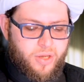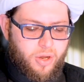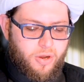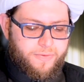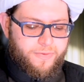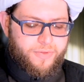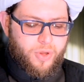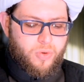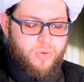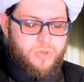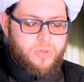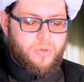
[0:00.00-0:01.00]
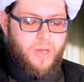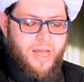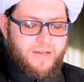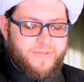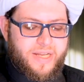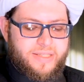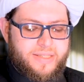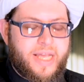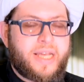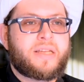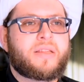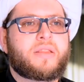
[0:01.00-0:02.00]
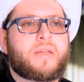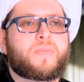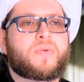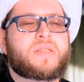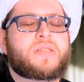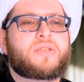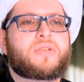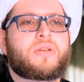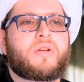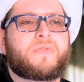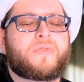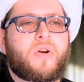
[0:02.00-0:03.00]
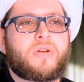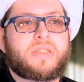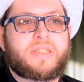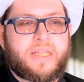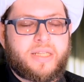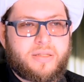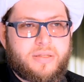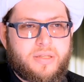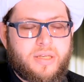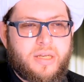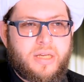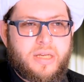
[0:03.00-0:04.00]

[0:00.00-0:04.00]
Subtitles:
of those who have attained the position of content.